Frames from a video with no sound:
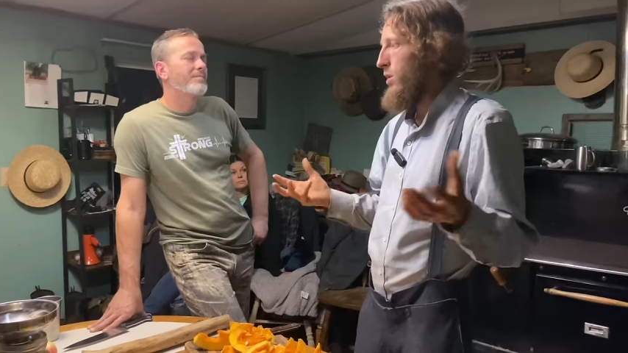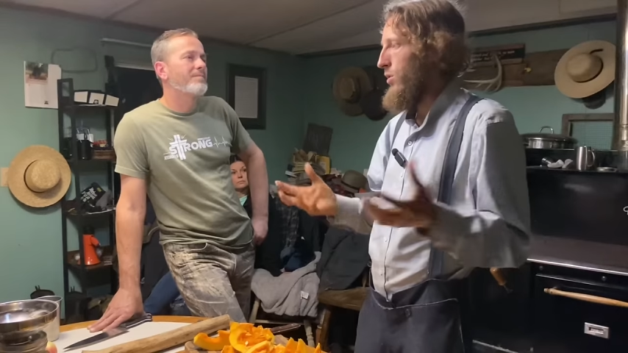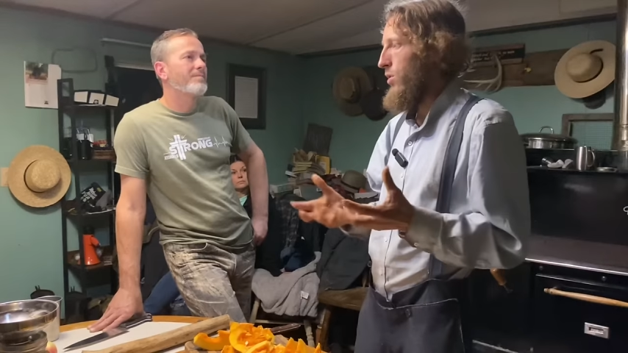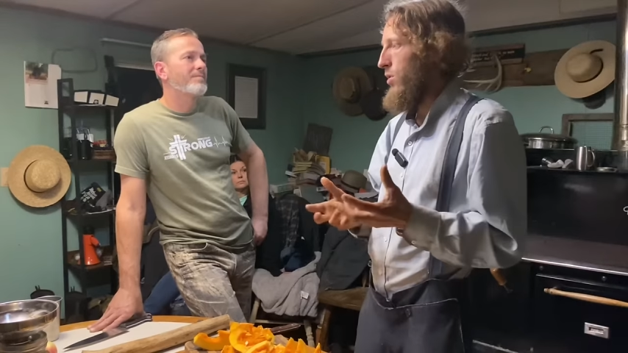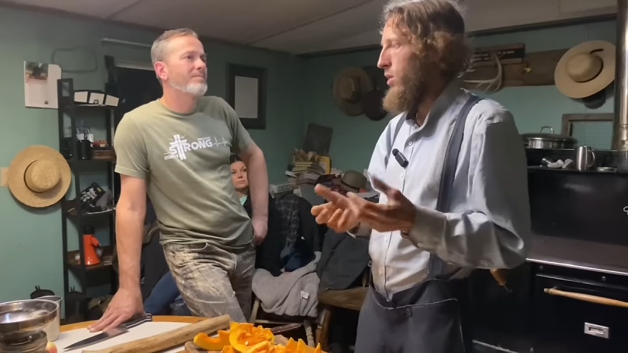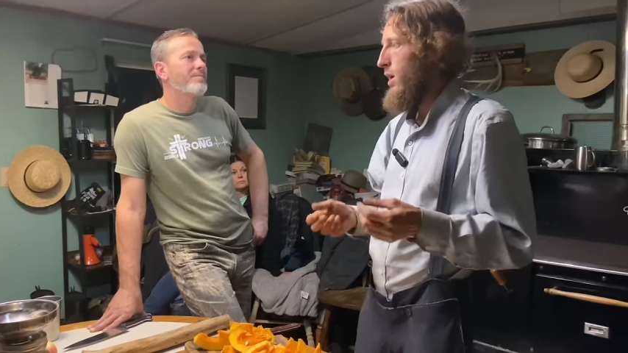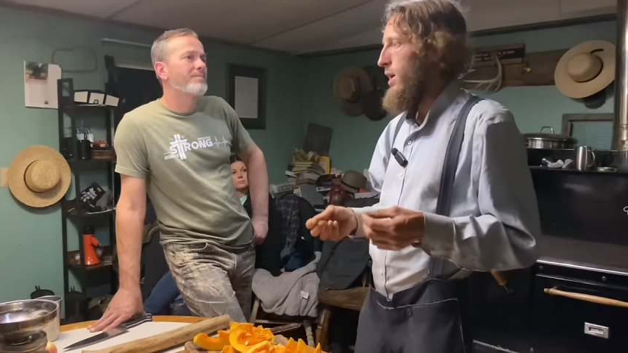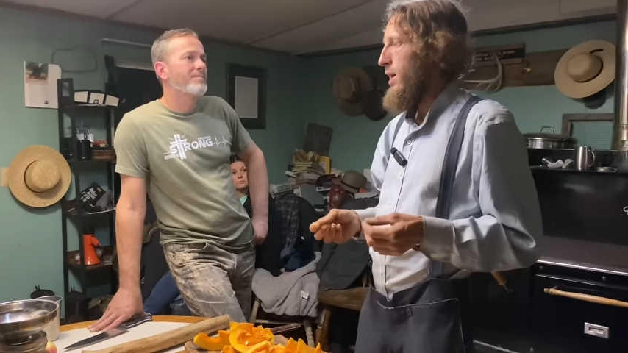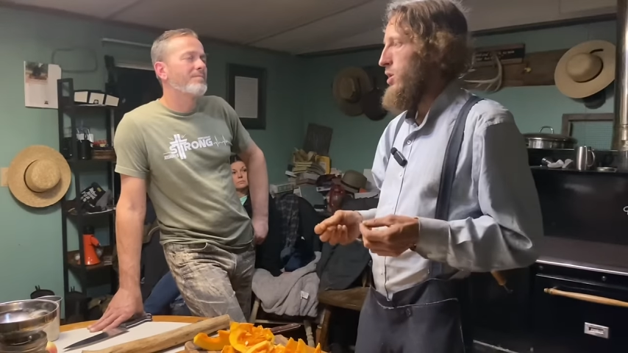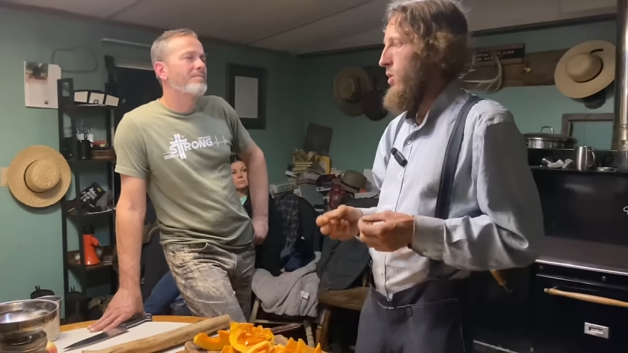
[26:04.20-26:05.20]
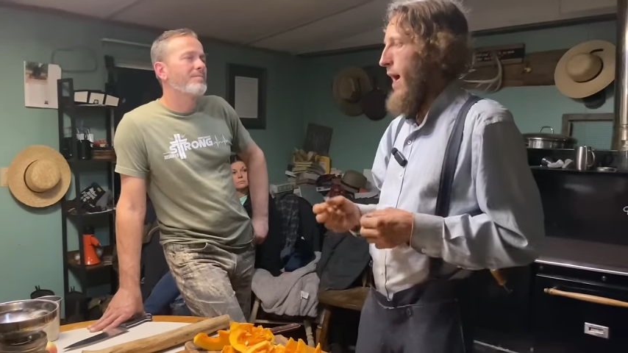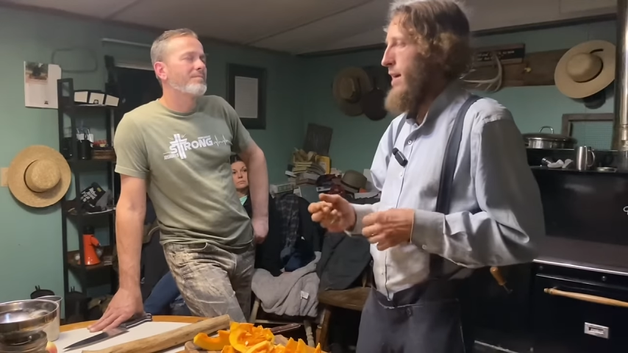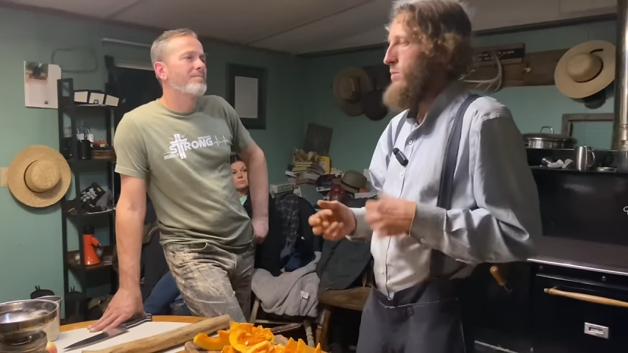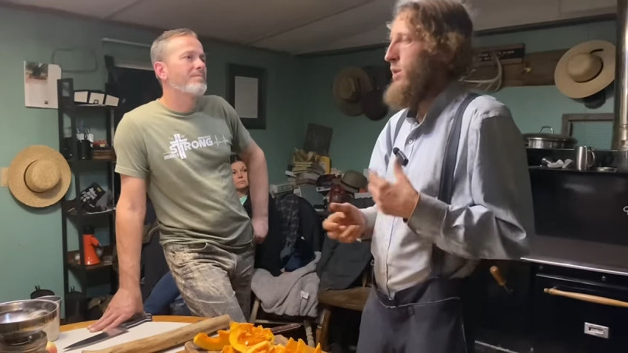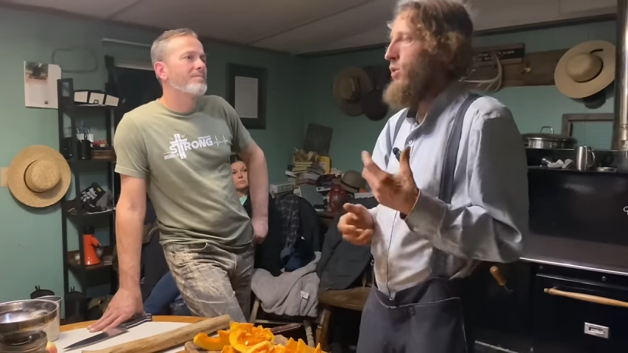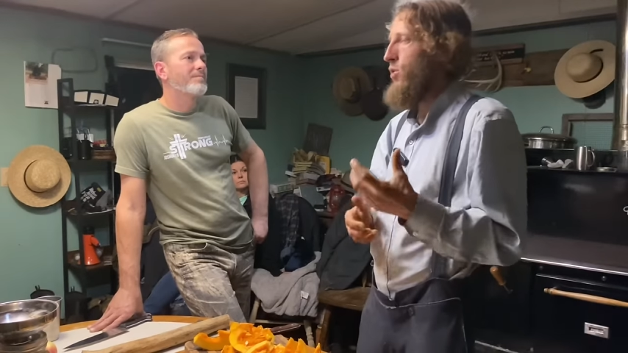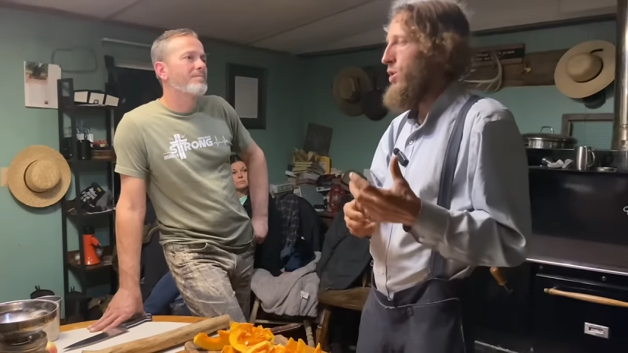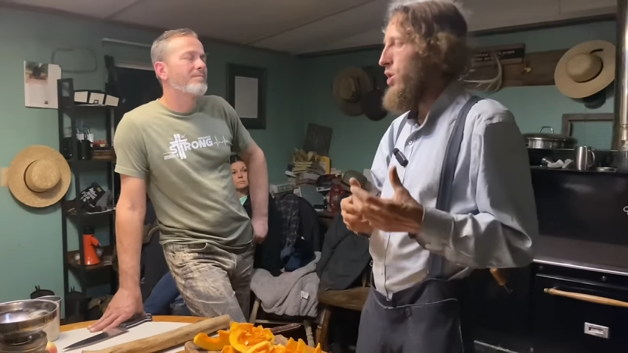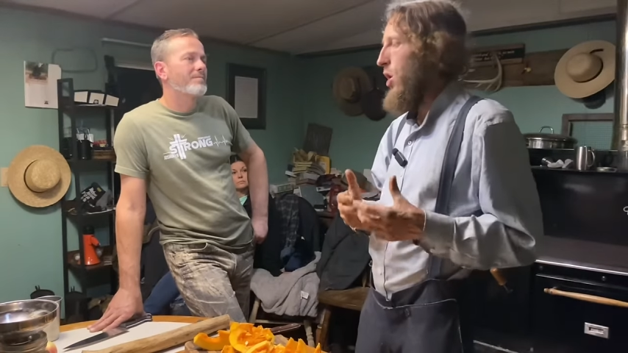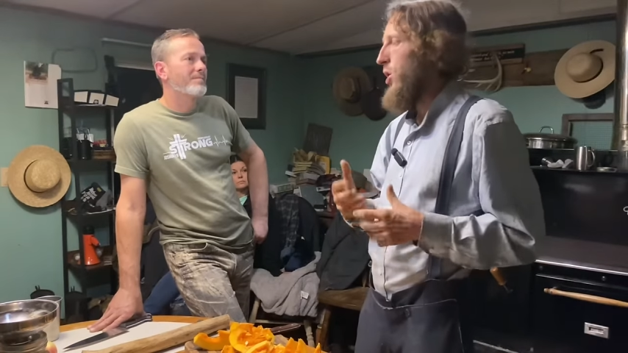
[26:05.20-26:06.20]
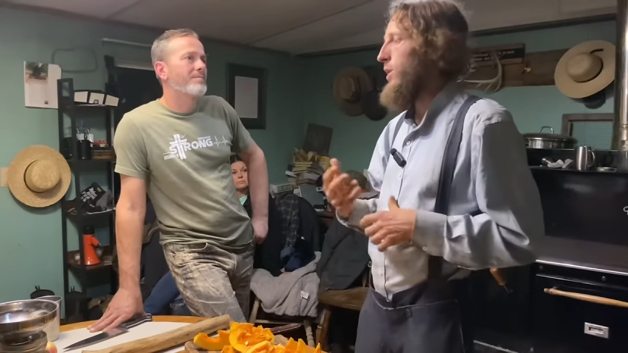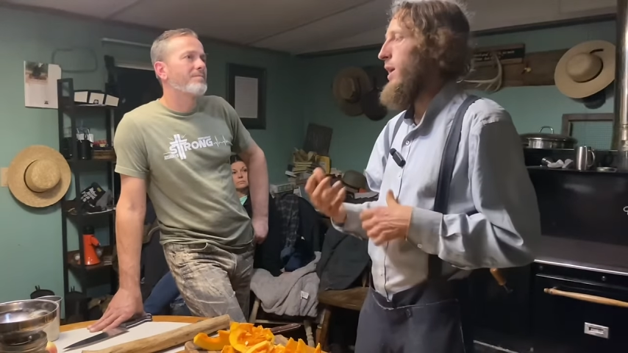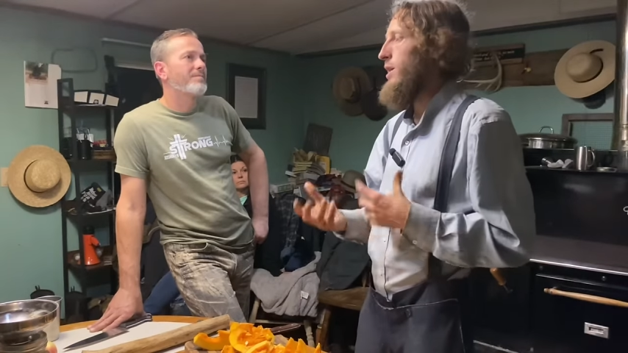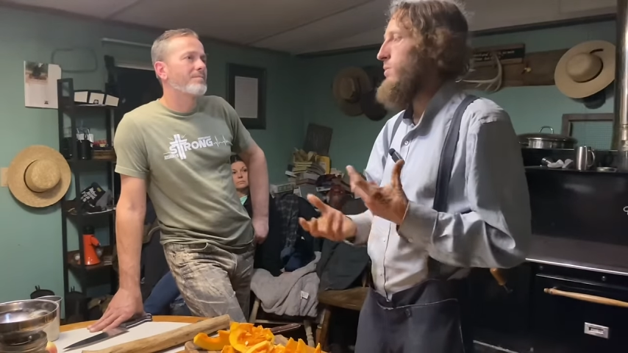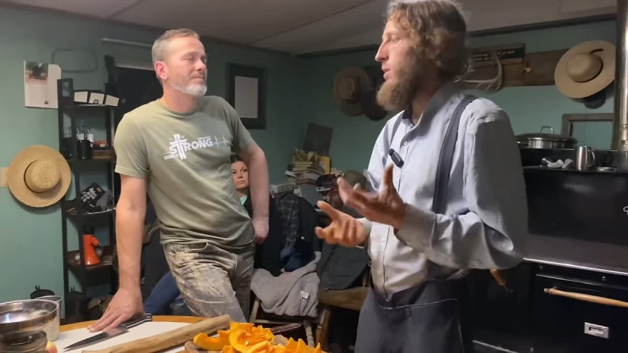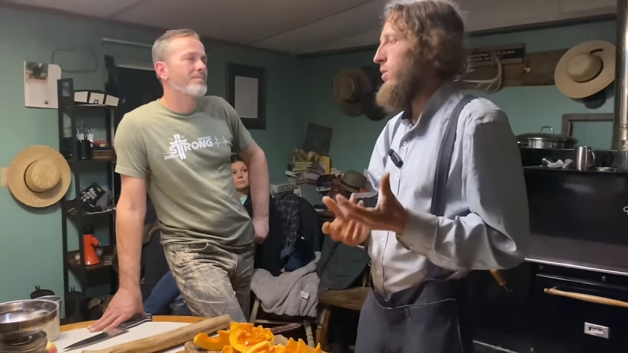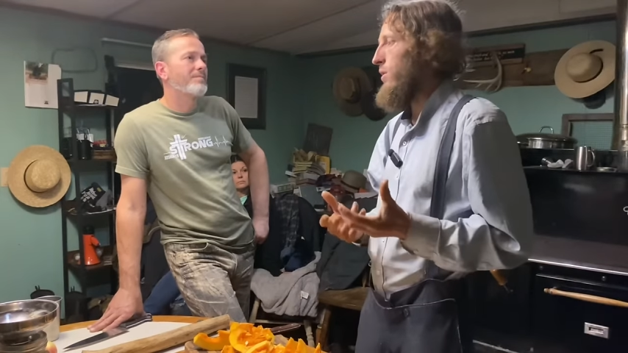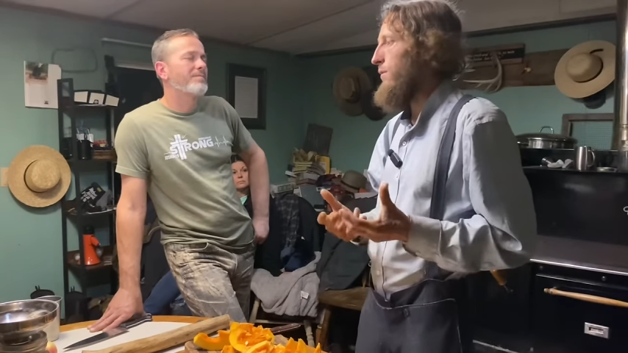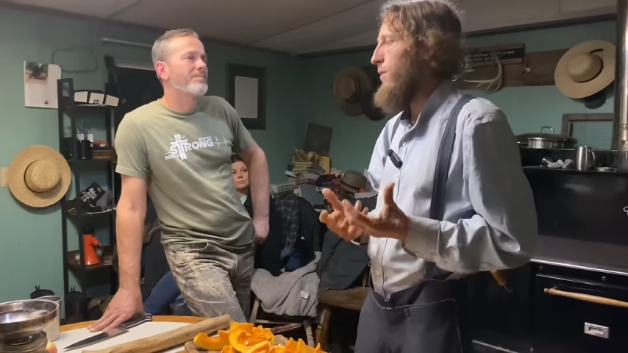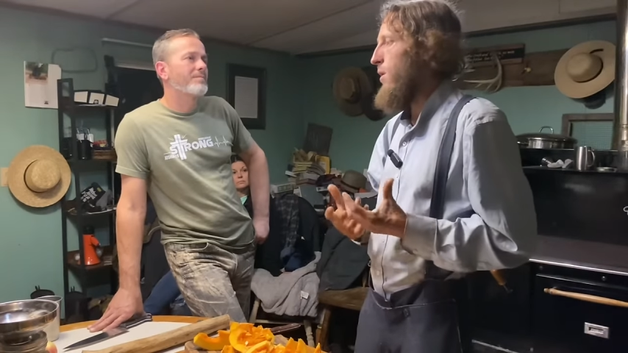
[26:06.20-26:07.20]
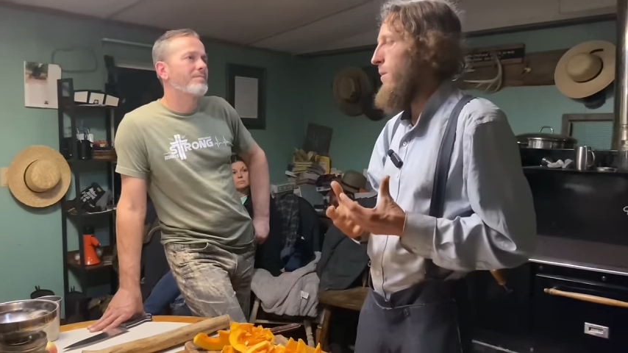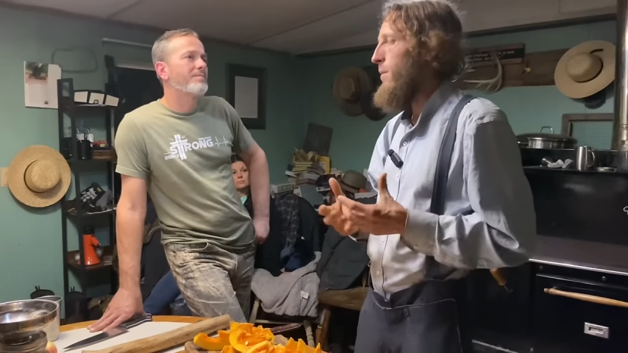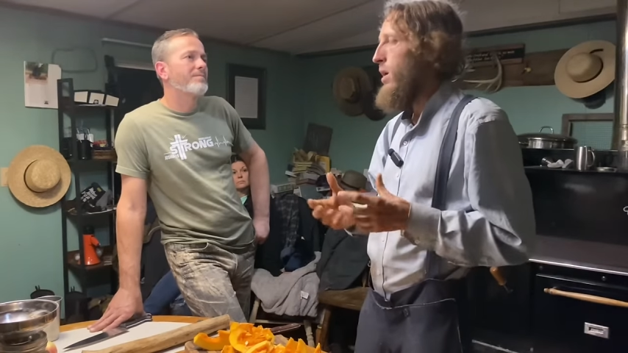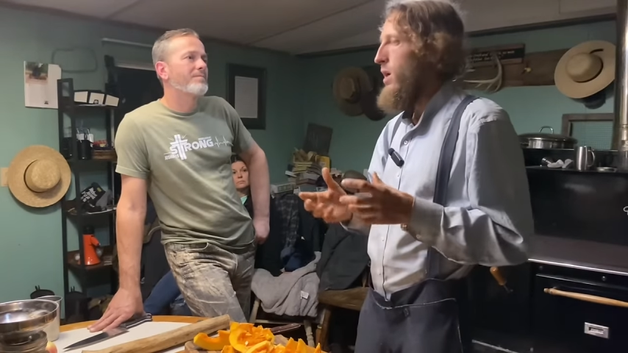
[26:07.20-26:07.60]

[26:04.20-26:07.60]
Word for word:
Speaker 1: to learn. So as we learn to garden, as we learn to farm,